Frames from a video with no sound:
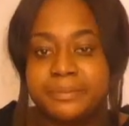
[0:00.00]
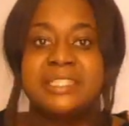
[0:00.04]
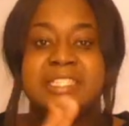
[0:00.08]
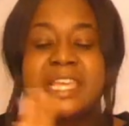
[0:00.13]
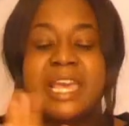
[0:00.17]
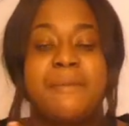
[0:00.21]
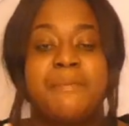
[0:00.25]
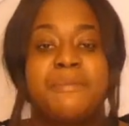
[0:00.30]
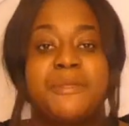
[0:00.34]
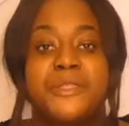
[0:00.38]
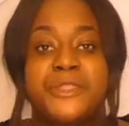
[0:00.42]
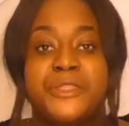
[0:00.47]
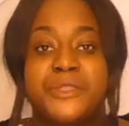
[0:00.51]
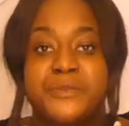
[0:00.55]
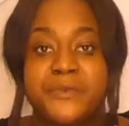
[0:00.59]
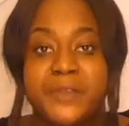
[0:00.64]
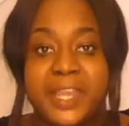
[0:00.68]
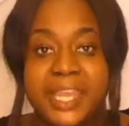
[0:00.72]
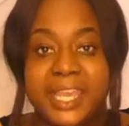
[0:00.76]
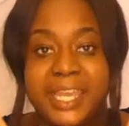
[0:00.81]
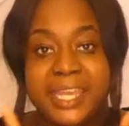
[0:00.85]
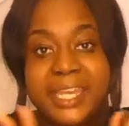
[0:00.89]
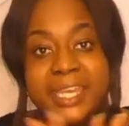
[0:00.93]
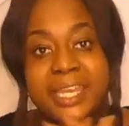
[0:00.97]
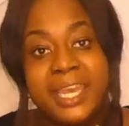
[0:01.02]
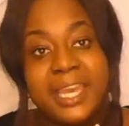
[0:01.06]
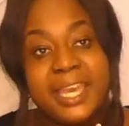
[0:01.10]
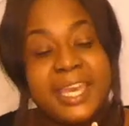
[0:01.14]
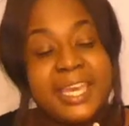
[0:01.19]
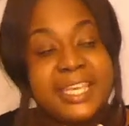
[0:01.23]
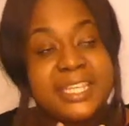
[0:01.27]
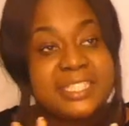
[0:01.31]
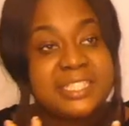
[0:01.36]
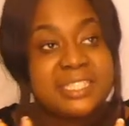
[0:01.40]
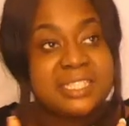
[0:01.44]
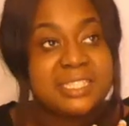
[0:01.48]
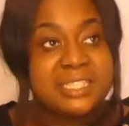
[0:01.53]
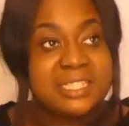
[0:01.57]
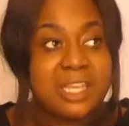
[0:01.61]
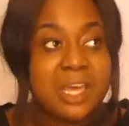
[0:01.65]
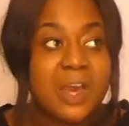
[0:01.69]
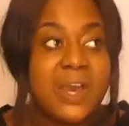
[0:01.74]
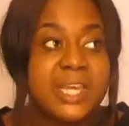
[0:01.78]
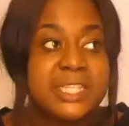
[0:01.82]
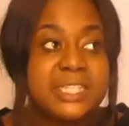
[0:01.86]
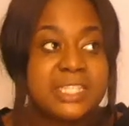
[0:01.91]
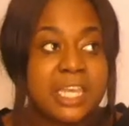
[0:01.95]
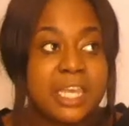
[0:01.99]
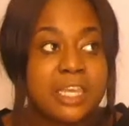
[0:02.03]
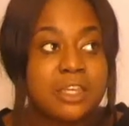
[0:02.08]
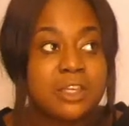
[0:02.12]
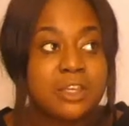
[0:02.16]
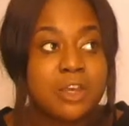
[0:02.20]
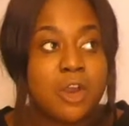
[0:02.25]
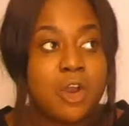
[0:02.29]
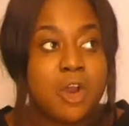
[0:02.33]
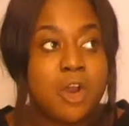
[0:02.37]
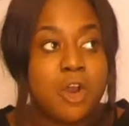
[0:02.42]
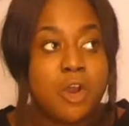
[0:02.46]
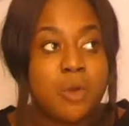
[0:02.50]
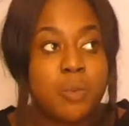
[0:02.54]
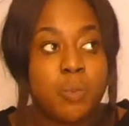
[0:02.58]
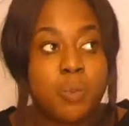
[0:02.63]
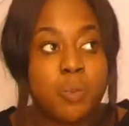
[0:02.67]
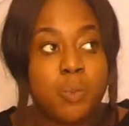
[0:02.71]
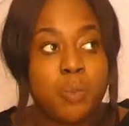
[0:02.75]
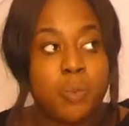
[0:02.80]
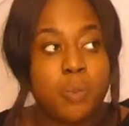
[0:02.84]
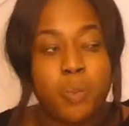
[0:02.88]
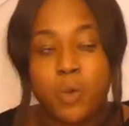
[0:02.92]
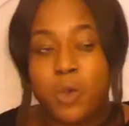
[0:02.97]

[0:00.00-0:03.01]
Step 3 is deciding on